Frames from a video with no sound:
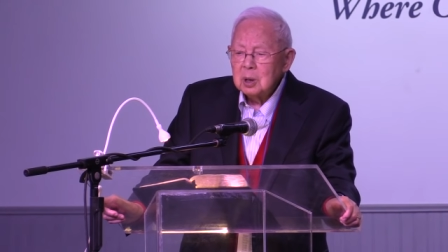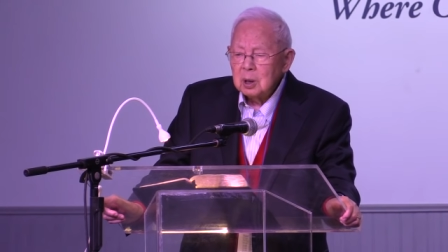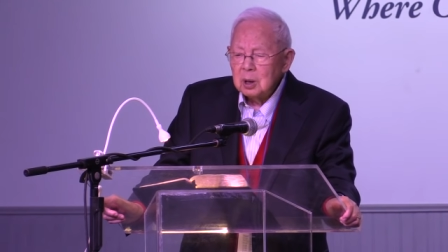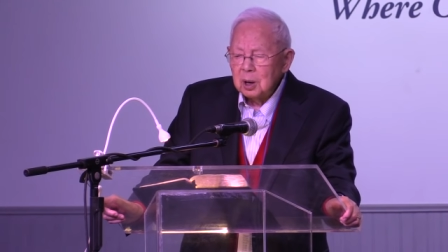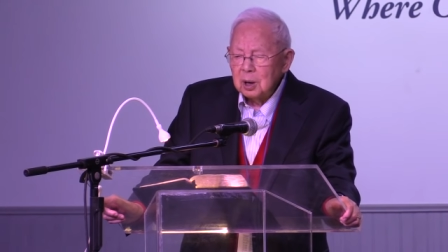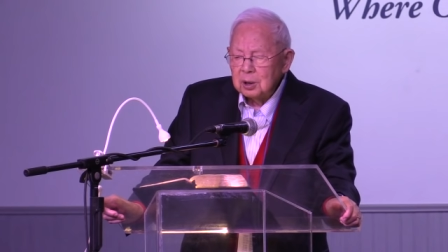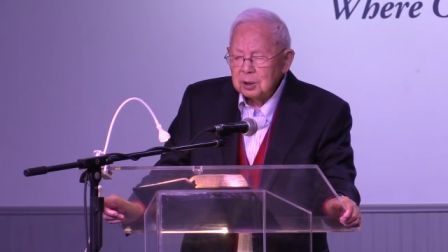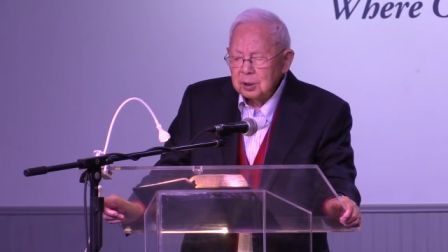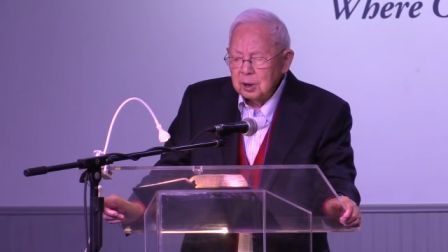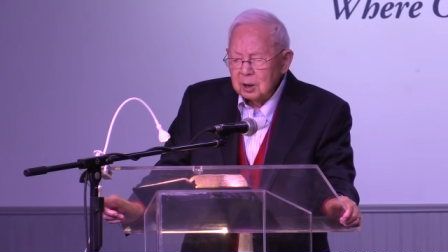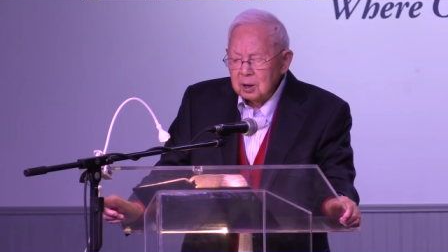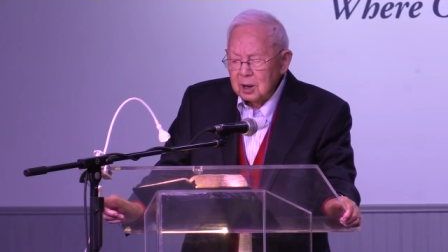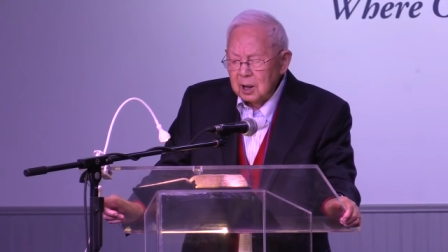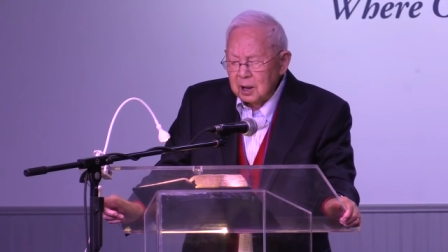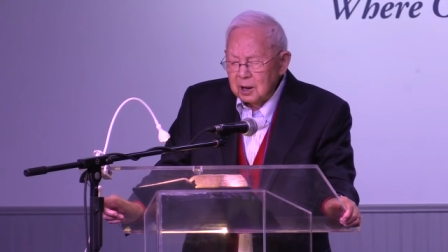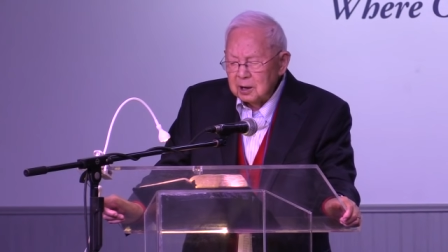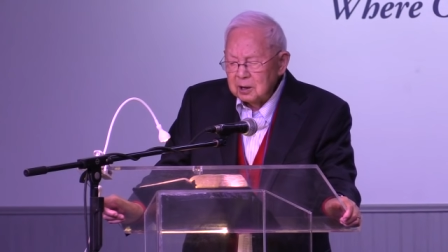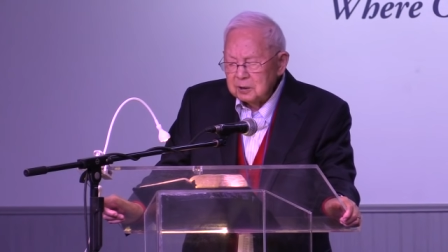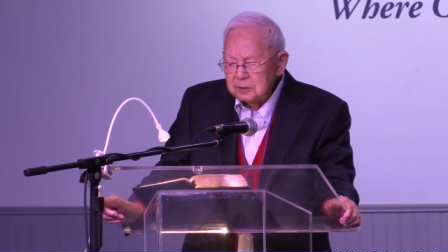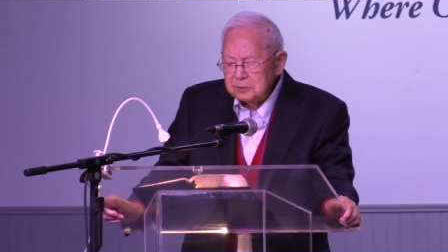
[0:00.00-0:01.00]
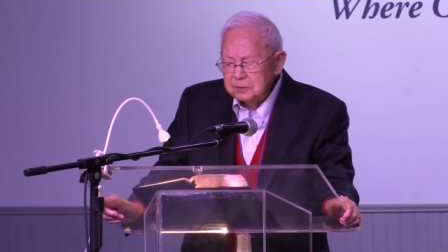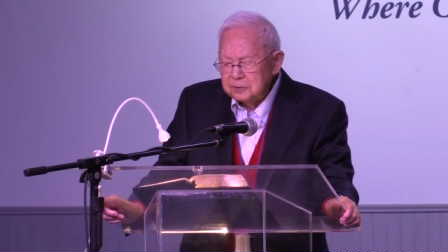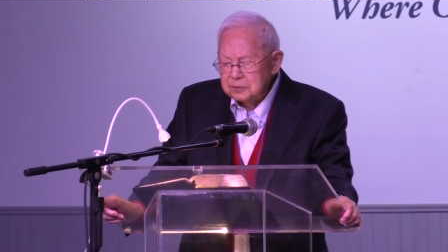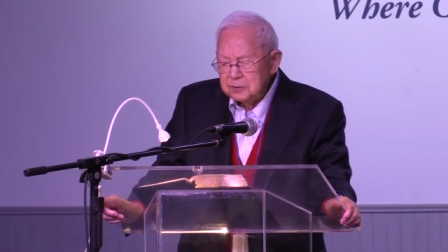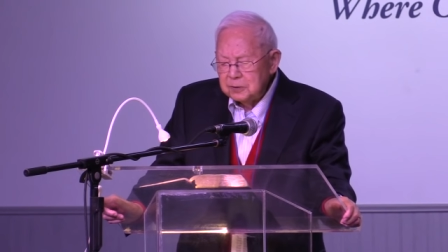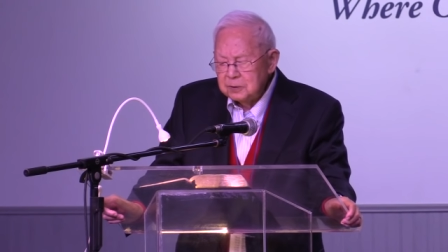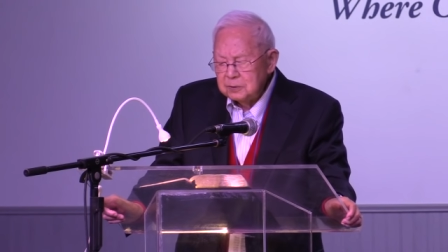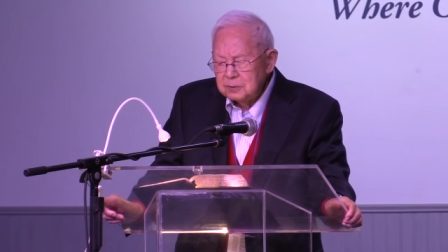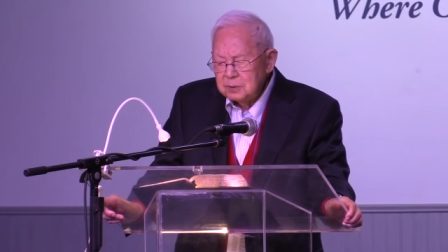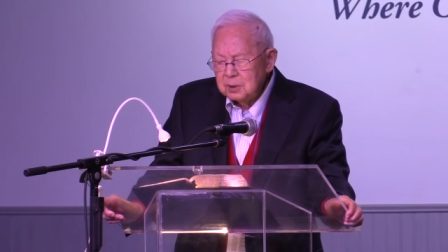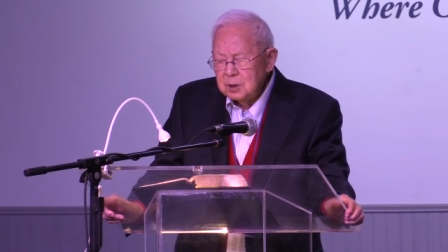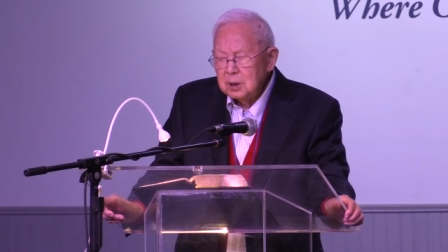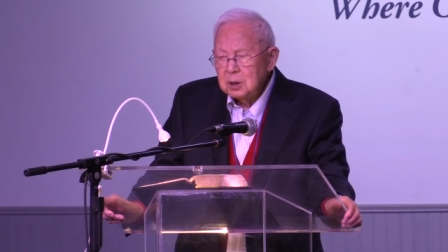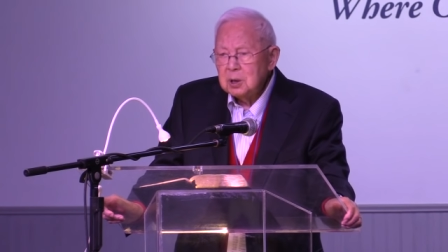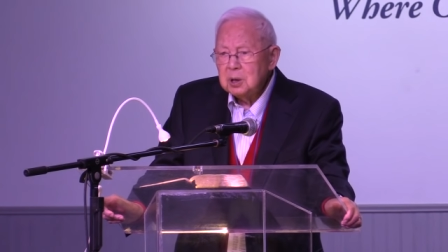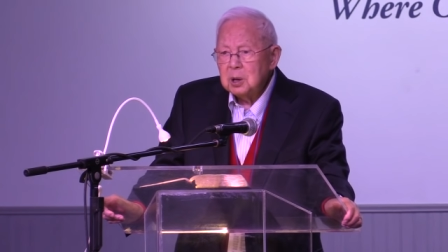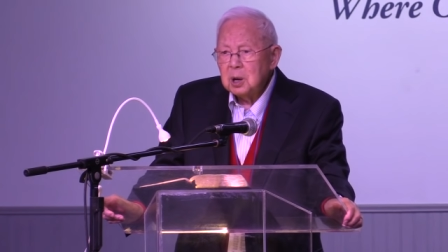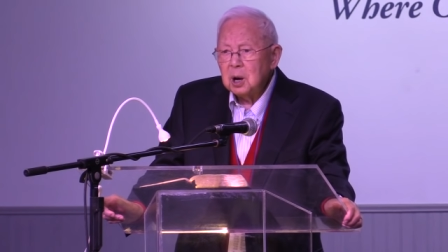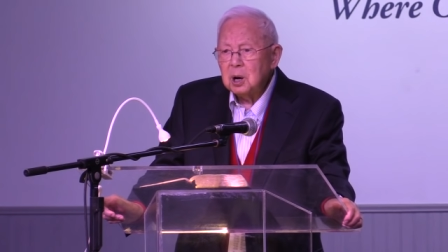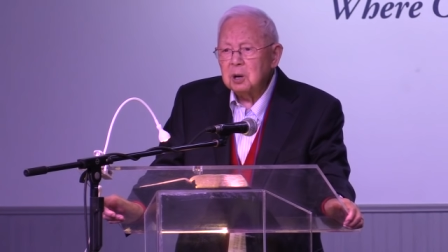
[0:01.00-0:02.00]
on the life
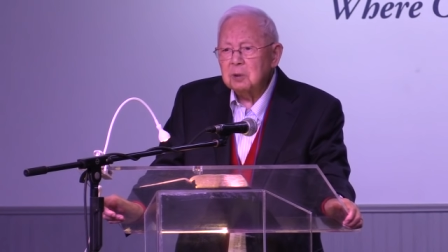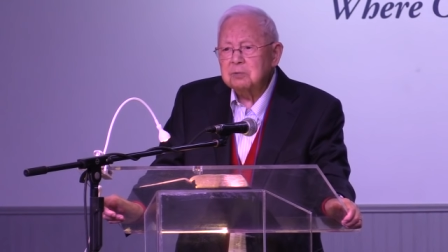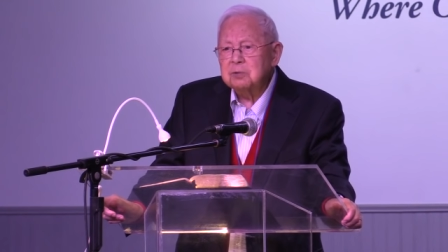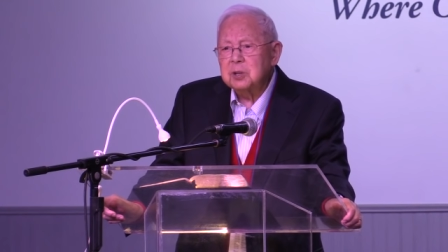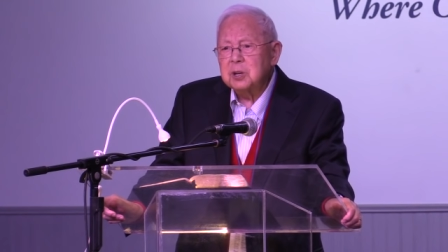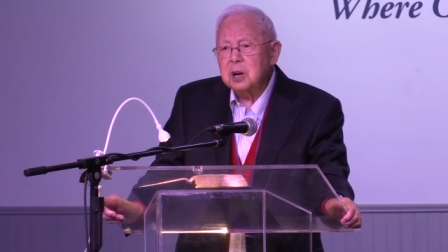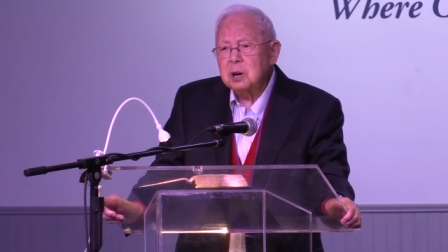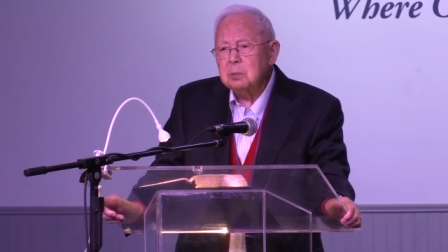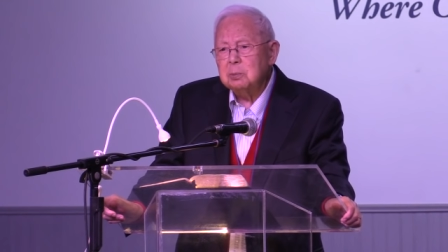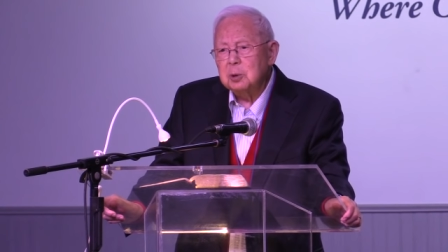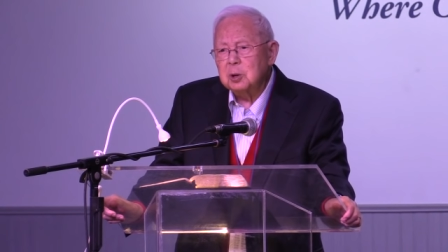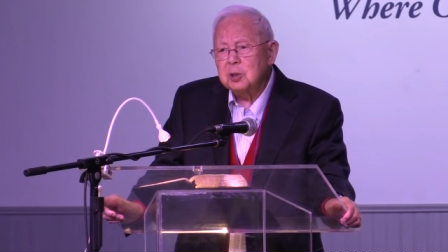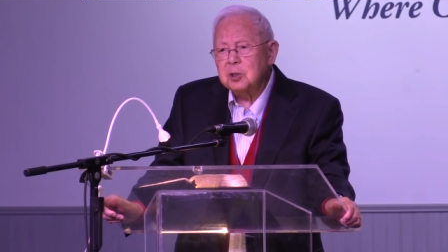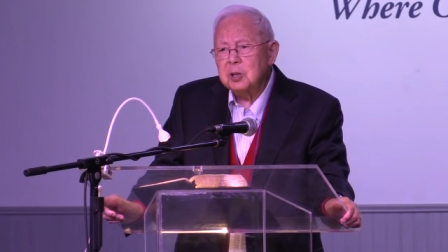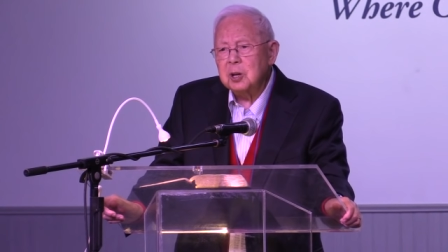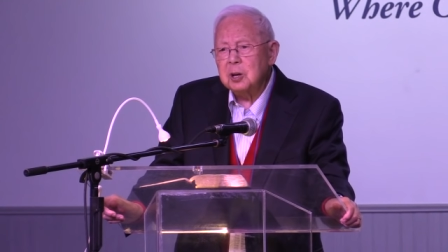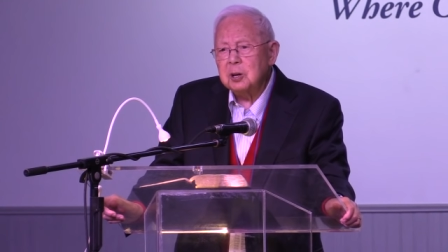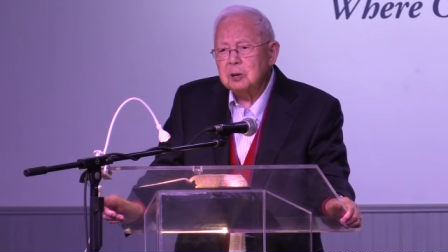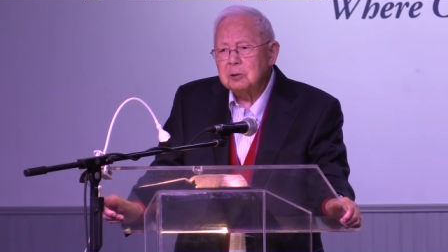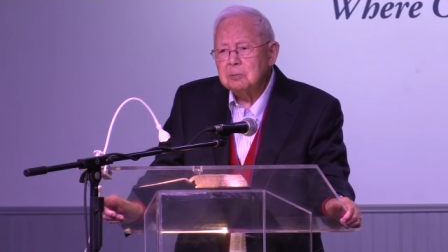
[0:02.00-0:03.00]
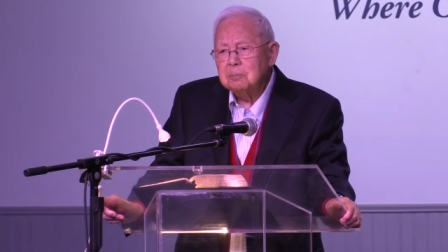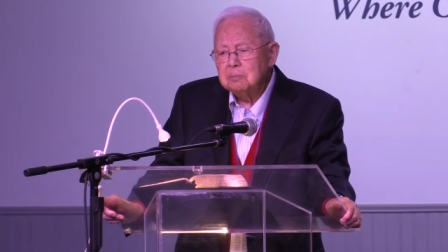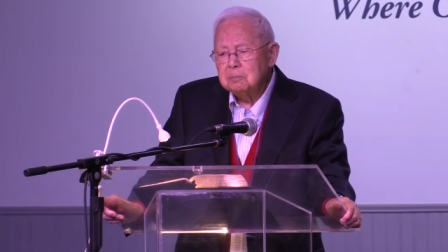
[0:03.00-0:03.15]
of Timothy.